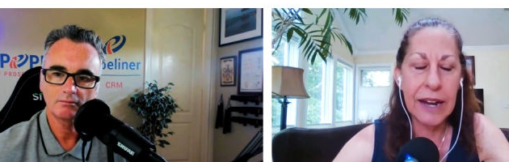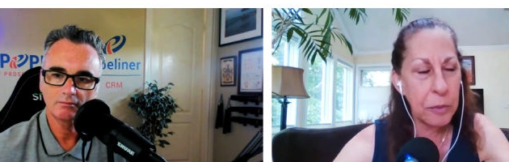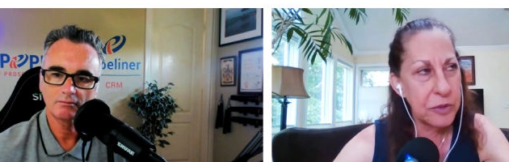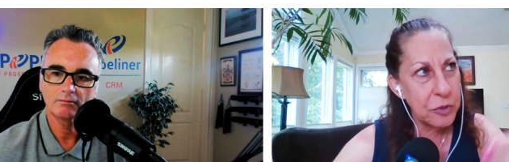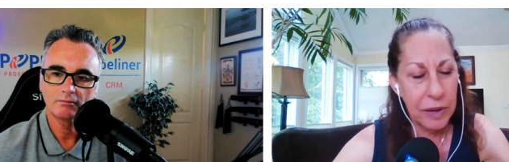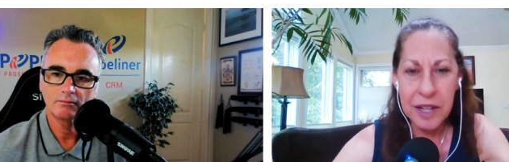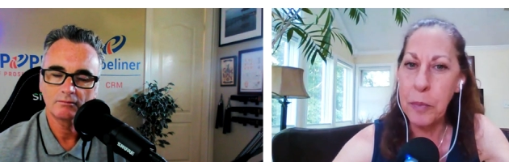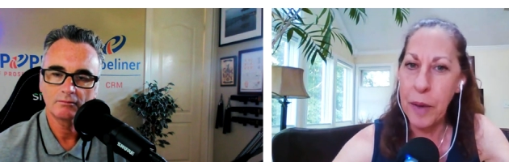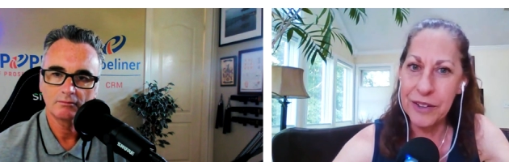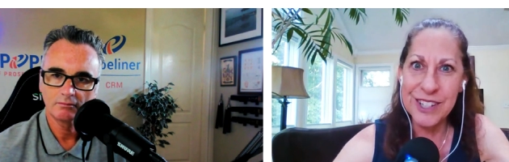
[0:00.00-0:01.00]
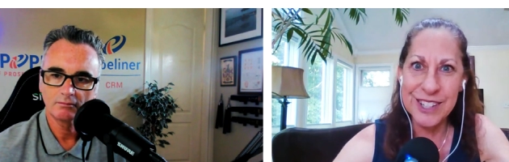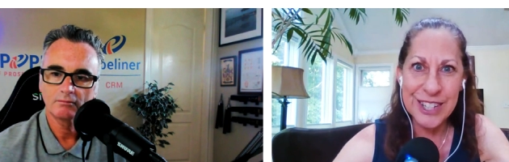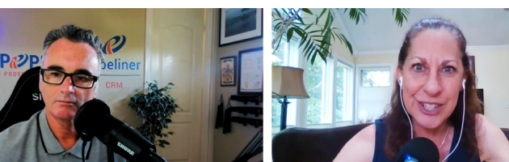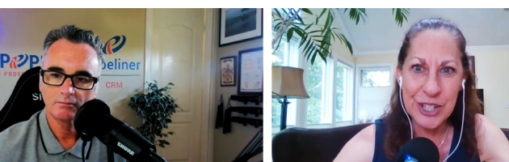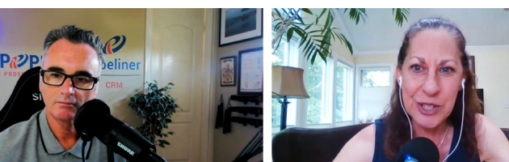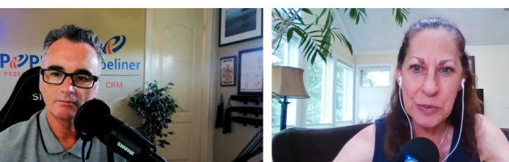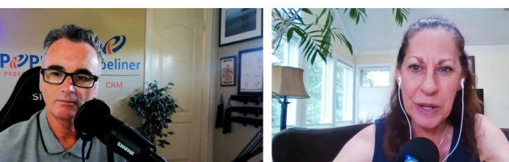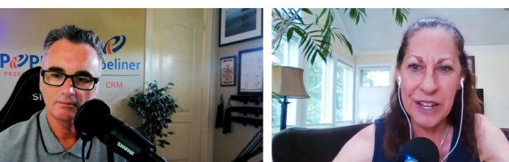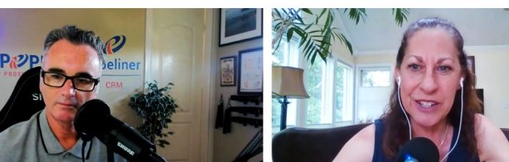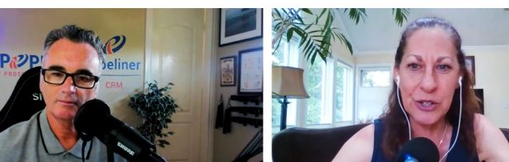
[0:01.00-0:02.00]
Speaker 1: it helps you make better decisions
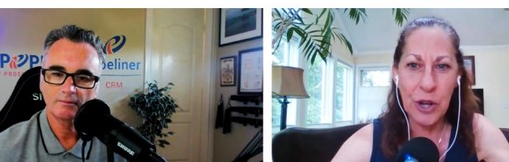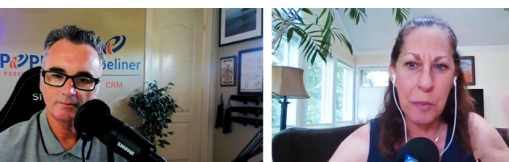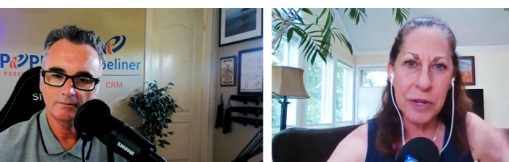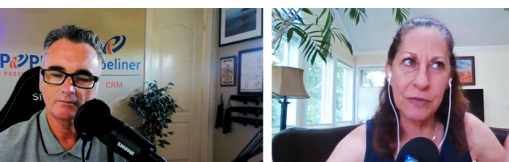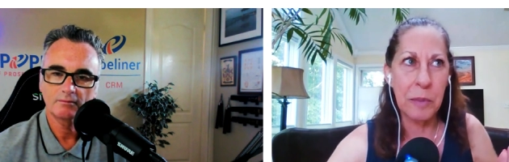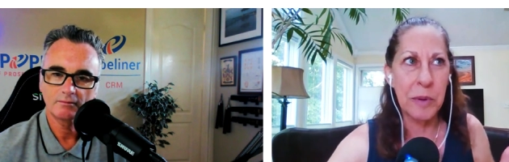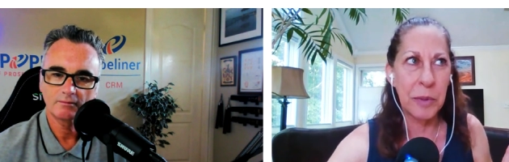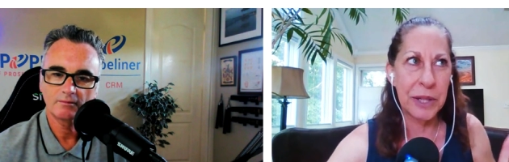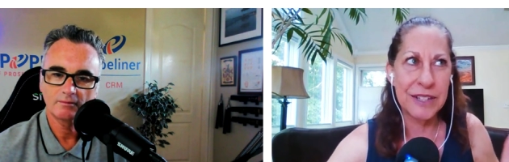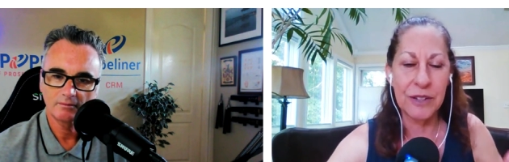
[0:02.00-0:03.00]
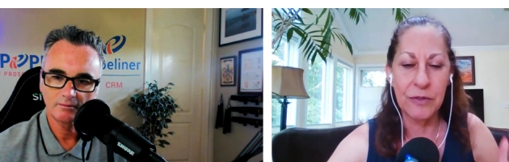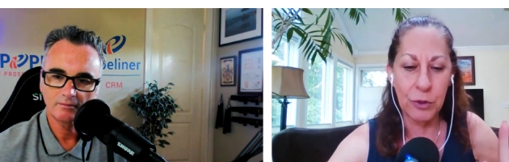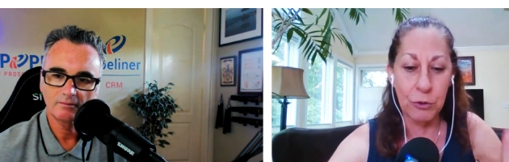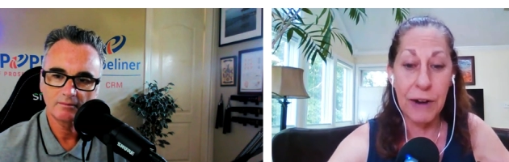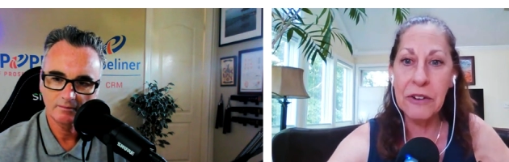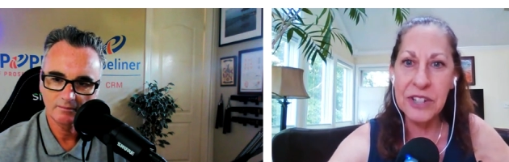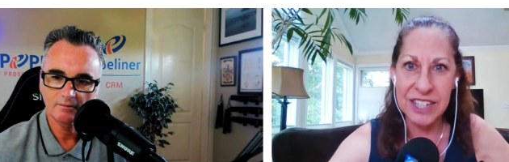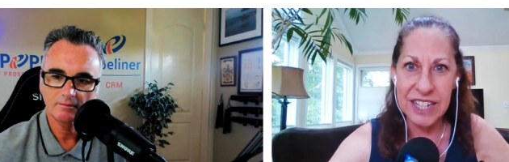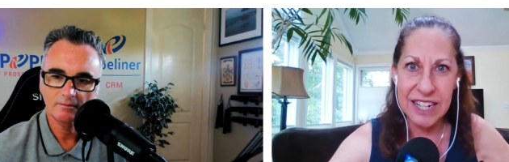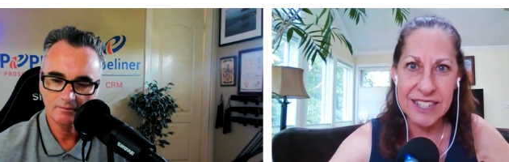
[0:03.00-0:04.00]
because you're coming from a place of
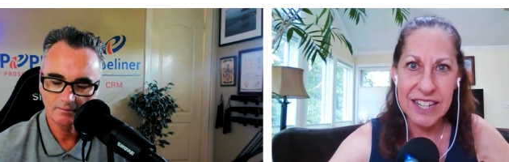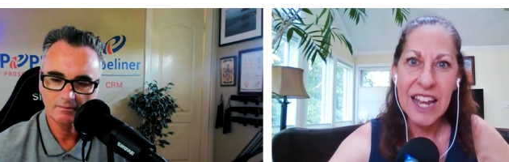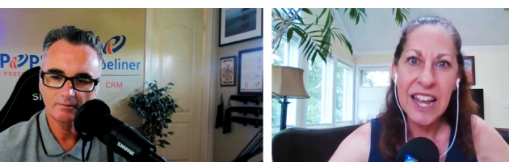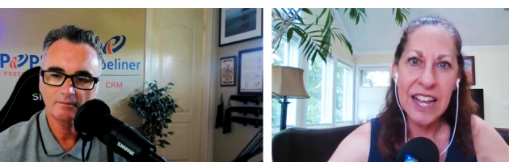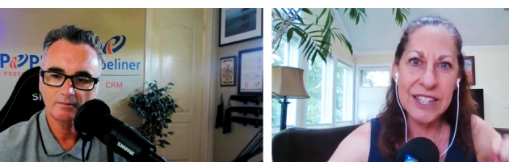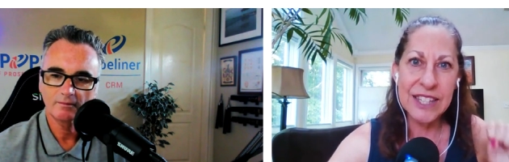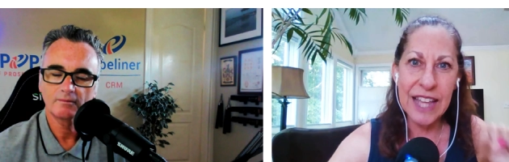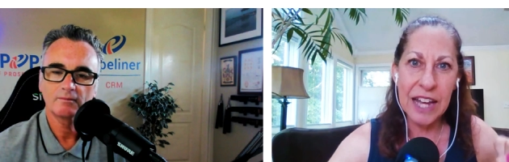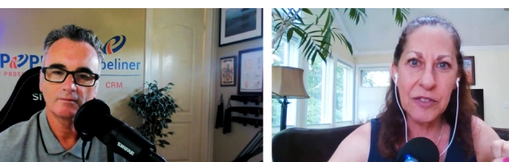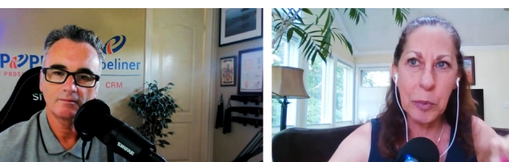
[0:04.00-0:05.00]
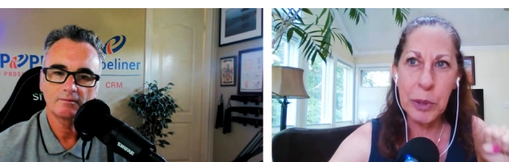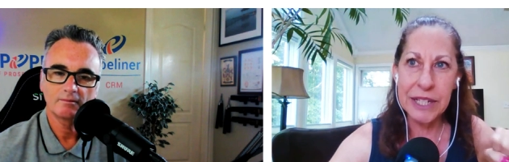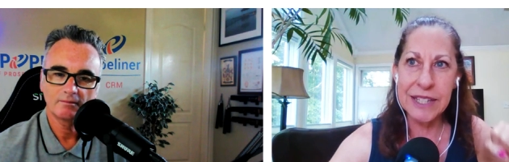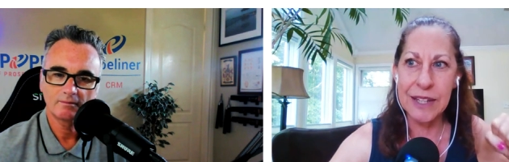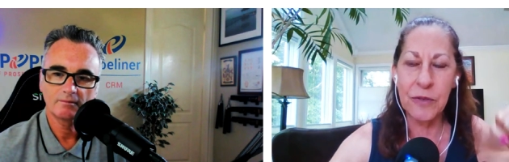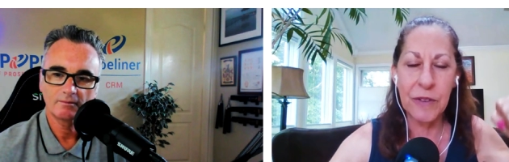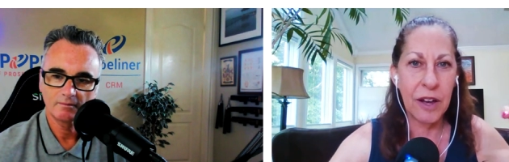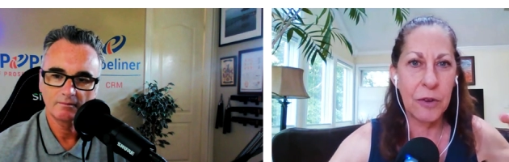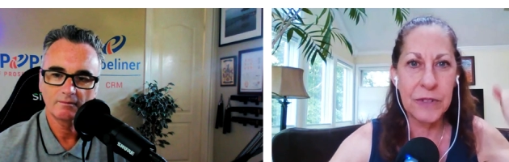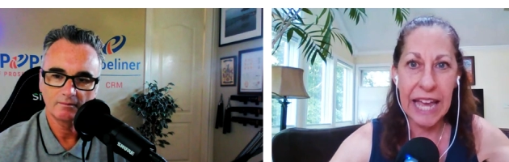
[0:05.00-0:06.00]
groundedness instead of a place of
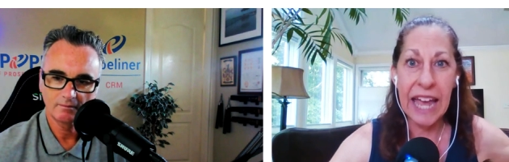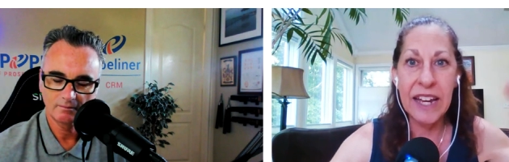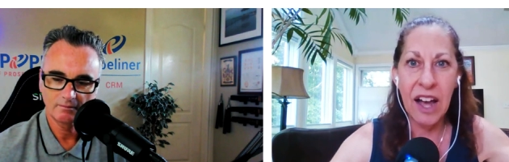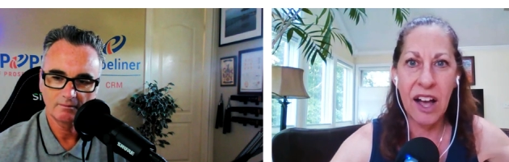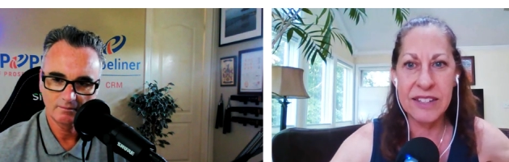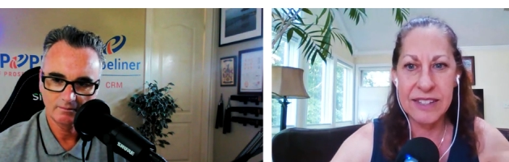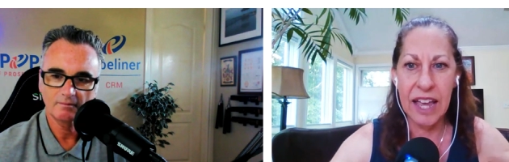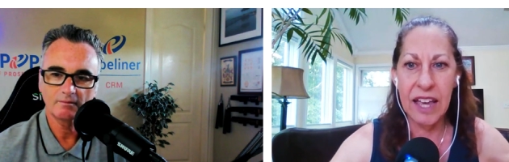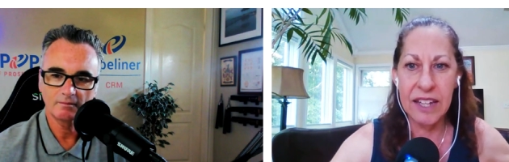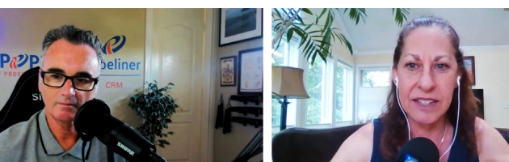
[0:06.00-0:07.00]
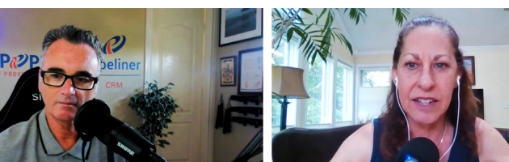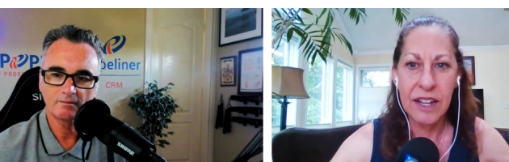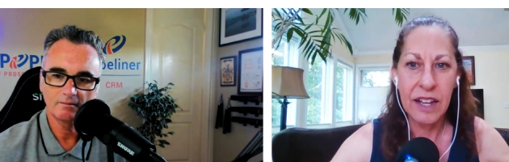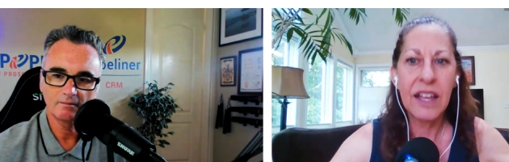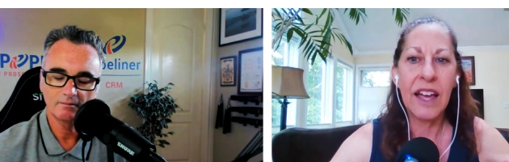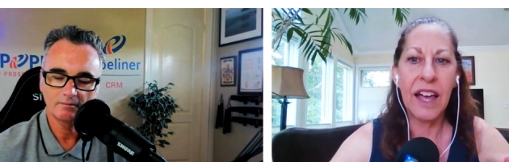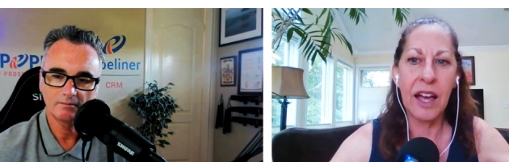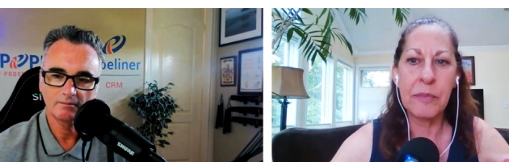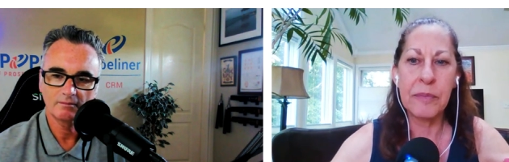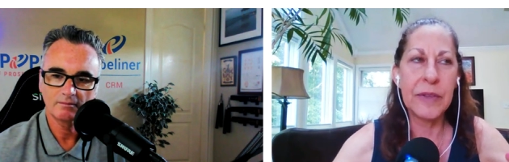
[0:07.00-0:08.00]
of chaos and mm-hmm.
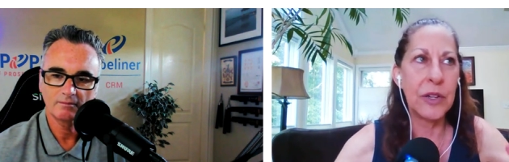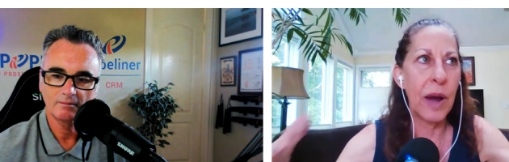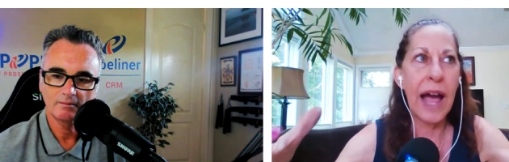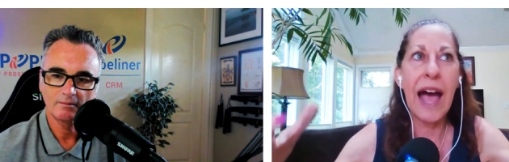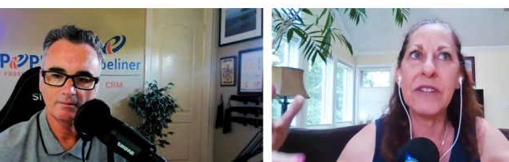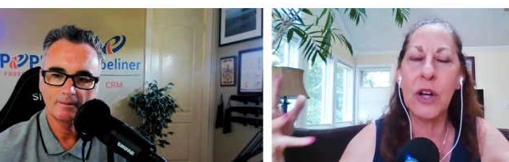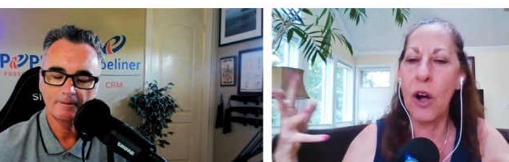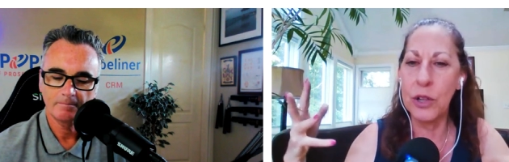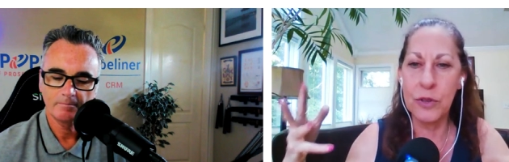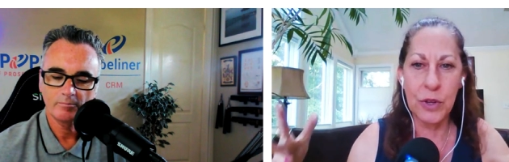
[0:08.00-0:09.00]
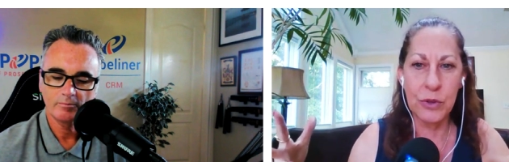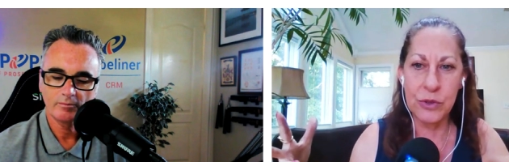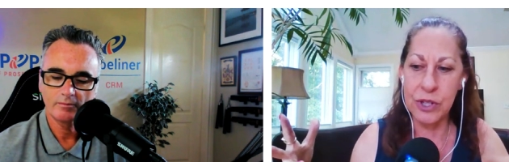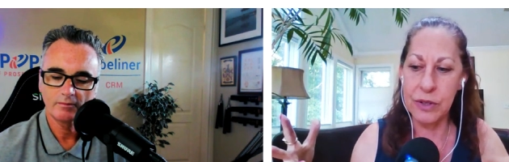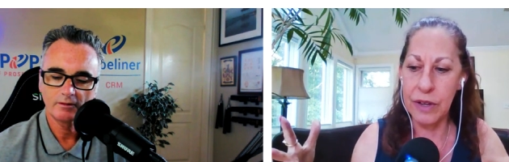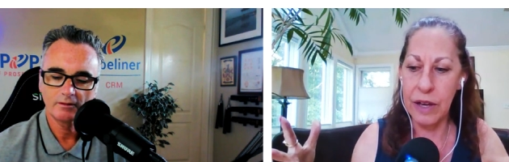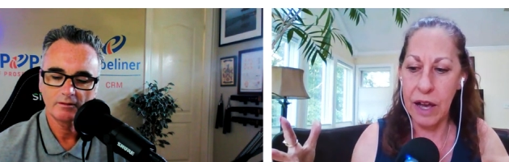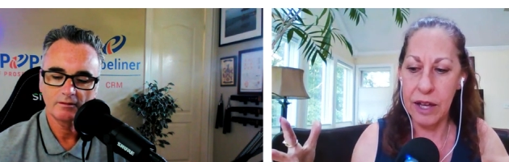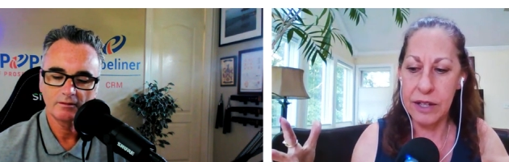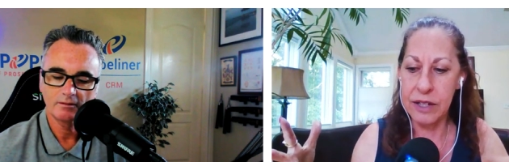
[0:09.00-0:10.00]
um, you know, having all of those
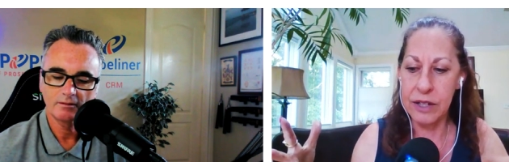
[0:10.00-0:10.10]
uh